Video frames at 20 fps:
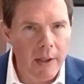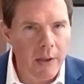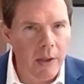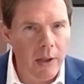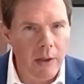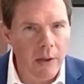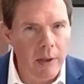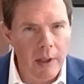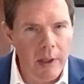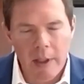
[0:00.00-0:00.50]

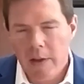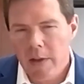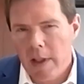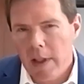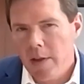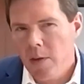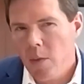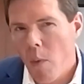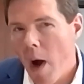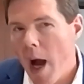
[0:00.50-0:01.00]

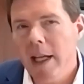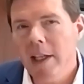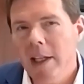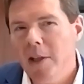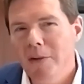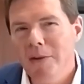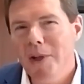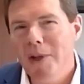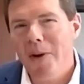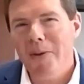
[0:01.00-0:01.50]
it's why
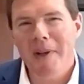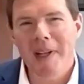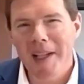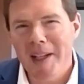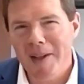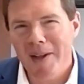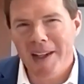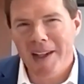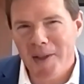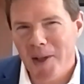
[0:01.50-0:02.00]
you don't
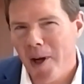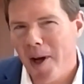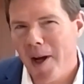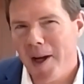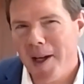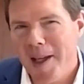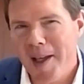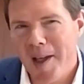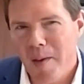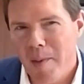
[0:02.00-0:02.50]
hear us
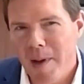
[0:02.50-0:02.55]
talking